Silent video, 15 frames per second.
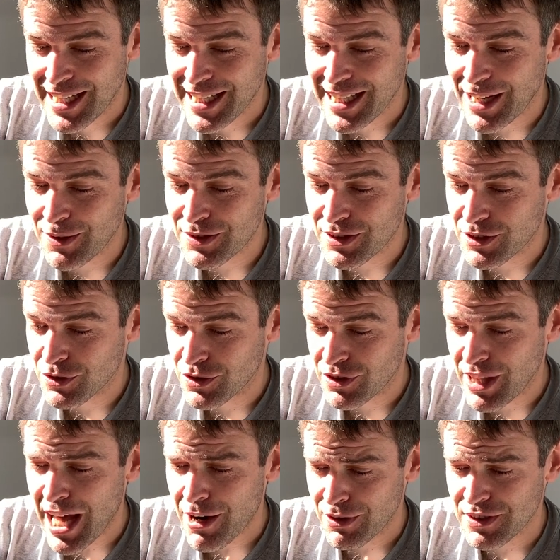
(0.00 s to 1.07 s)
There is
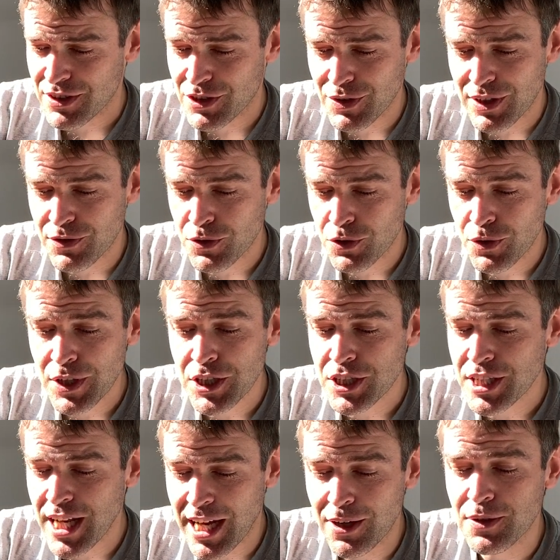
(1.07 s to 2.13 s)
the dreadful creature
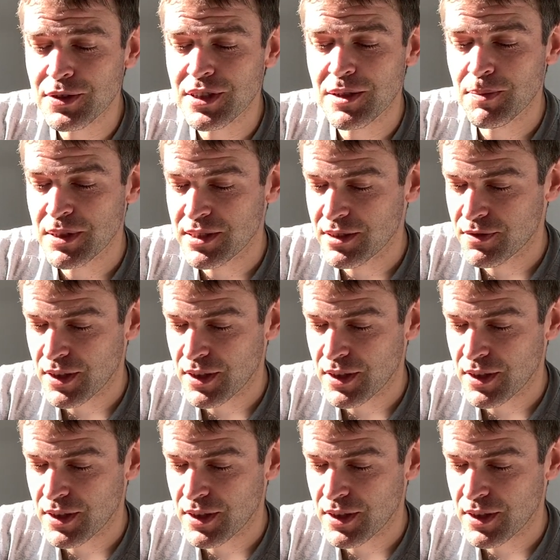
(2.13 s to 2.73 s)
now," said Mrs.